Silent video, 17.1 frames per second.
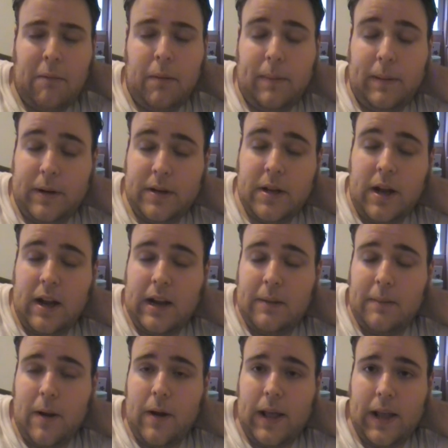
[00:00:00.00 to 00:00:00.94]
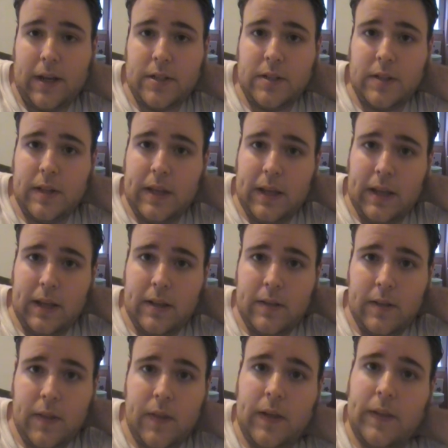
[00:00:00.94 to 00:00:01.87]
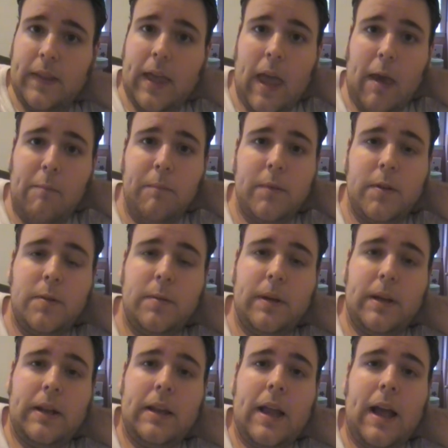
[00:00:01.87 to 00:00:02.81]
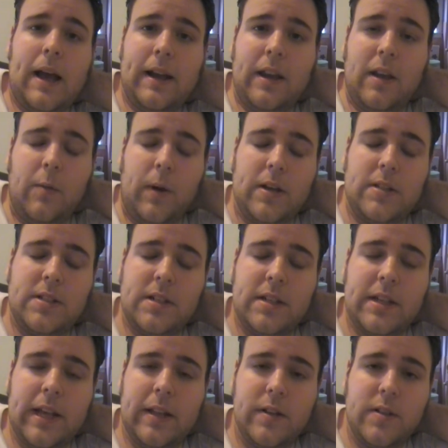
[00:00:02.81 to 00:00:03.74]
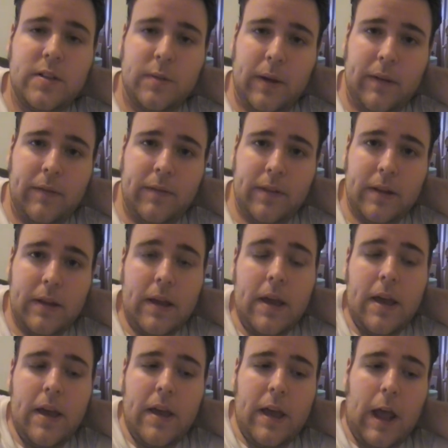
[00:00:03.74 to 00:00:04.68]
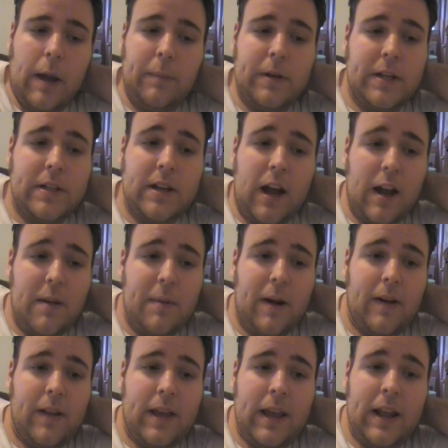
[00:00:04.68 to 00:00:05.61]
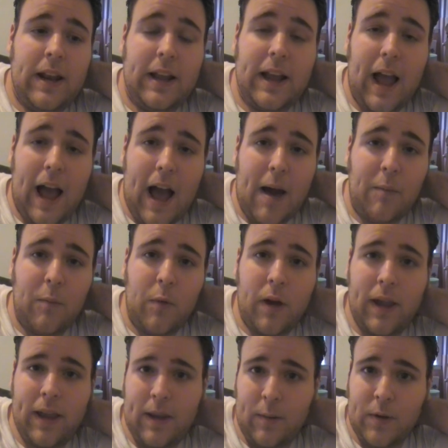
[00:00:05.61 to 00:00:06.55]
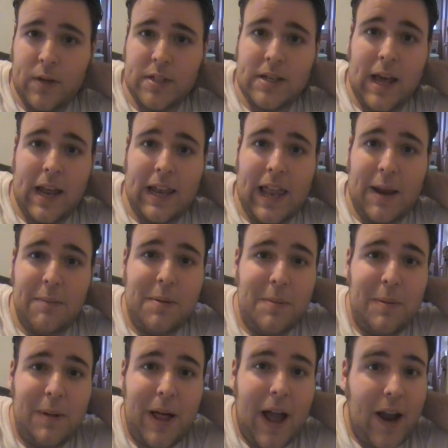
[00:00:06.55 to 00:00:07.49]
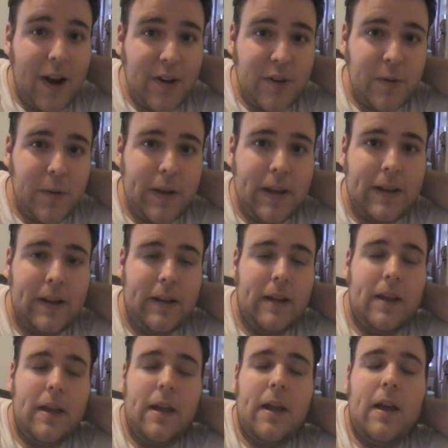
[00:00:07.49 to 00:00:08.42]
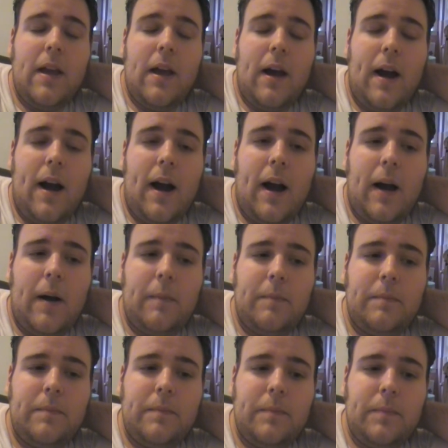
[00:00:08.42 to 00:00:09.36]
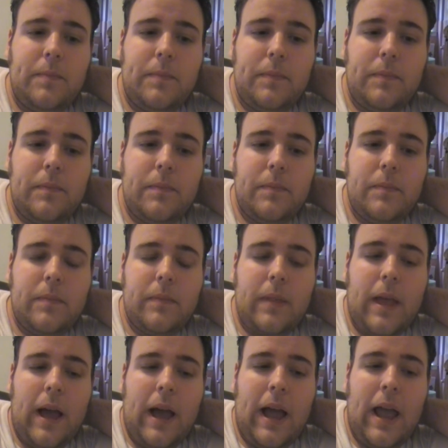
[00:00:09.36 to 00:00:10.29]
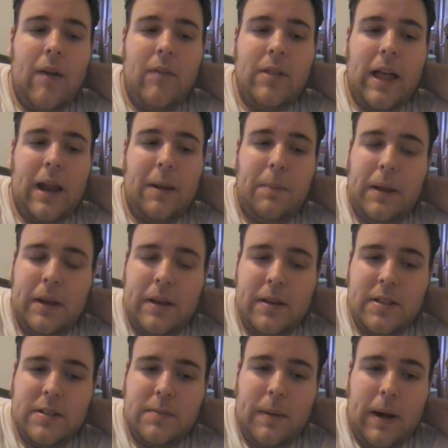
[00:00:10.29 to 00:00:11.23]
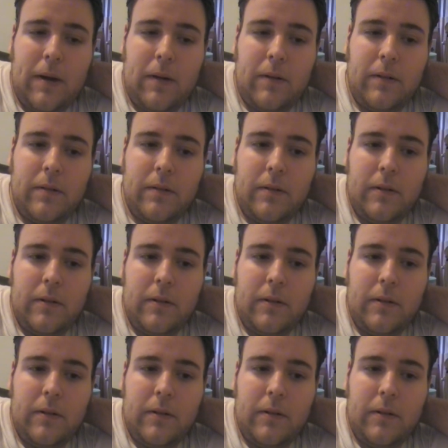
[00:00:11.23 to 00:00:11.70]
people are talking about, actually. The thing that happened between Kanye West and Taylor Swift. I'm going to talk about it in a calm way, which not a lot of people are doing. I have a lot of opinions about